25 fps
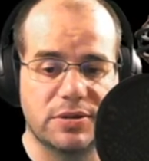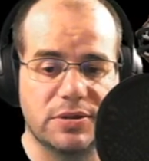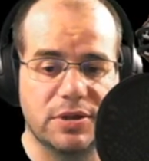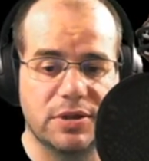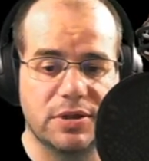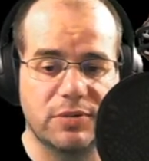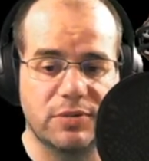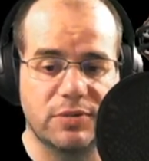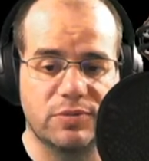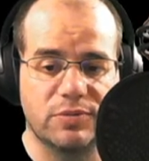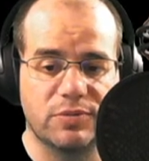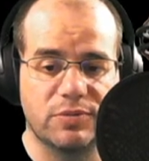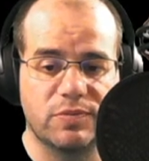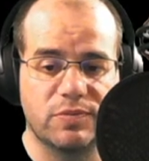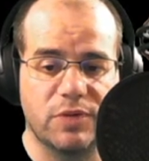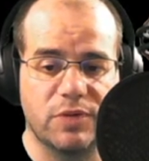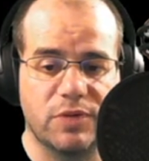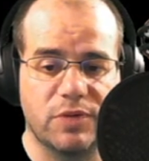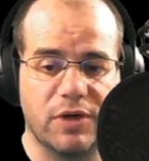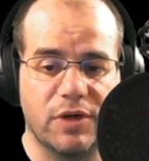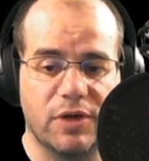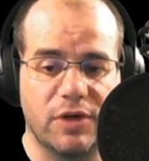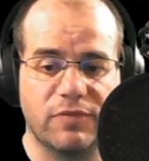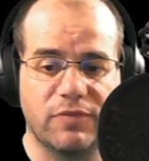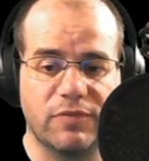I'm
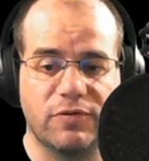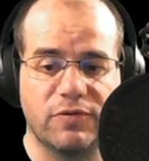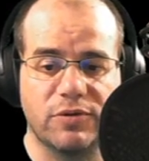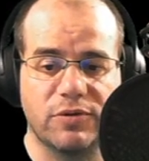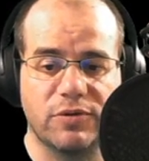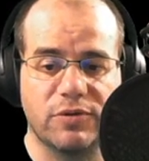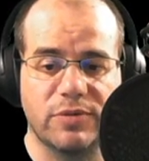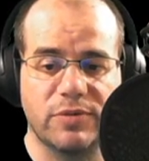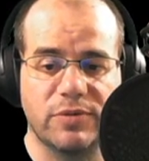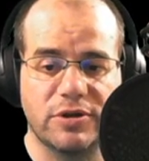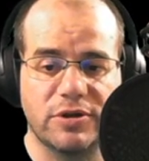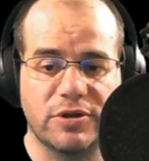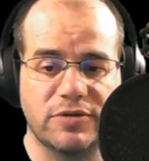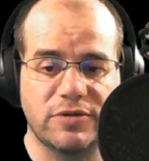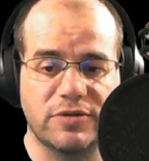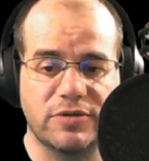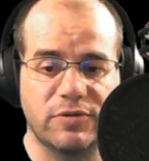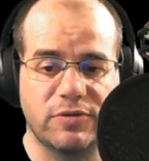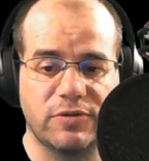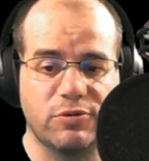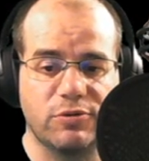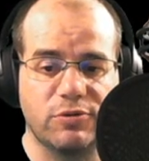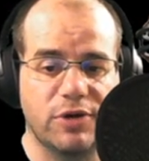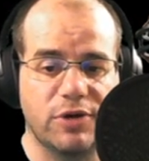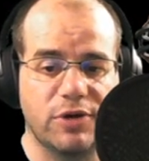hopeful that most of you
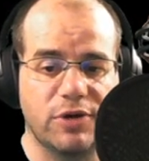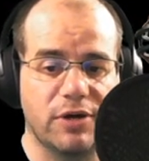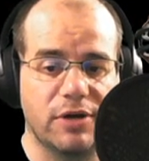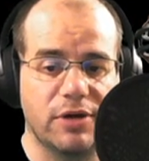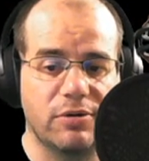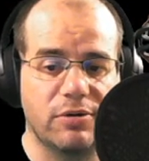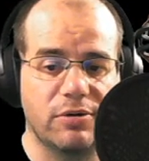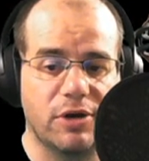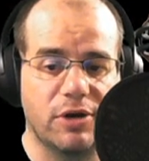will know,